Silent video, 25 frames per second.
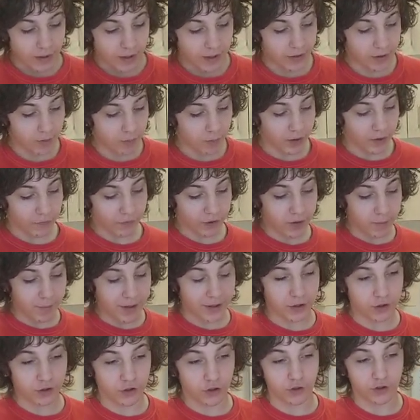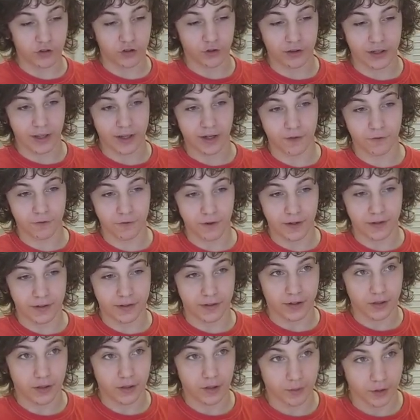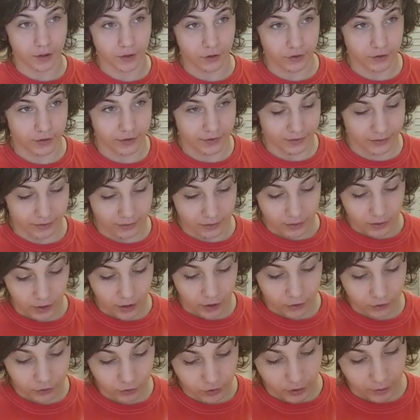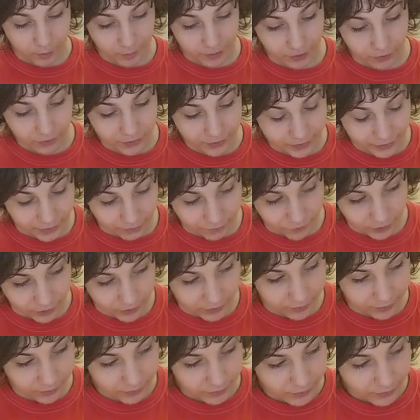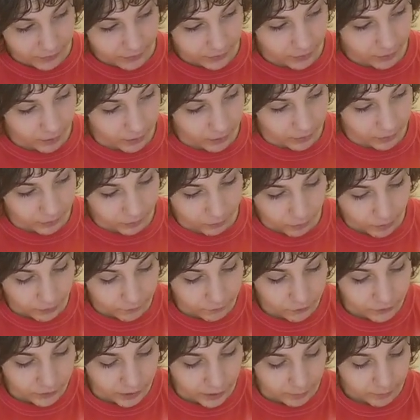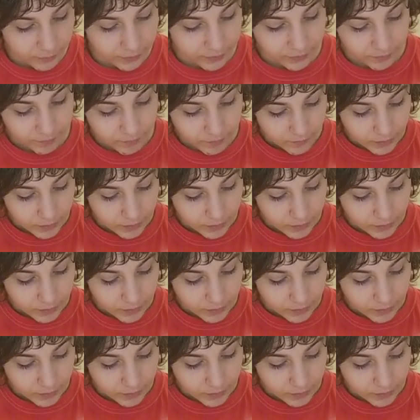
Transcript: And then what I recommend you do is you get a friend here. I'll do it on my own since I've done it quite a few times.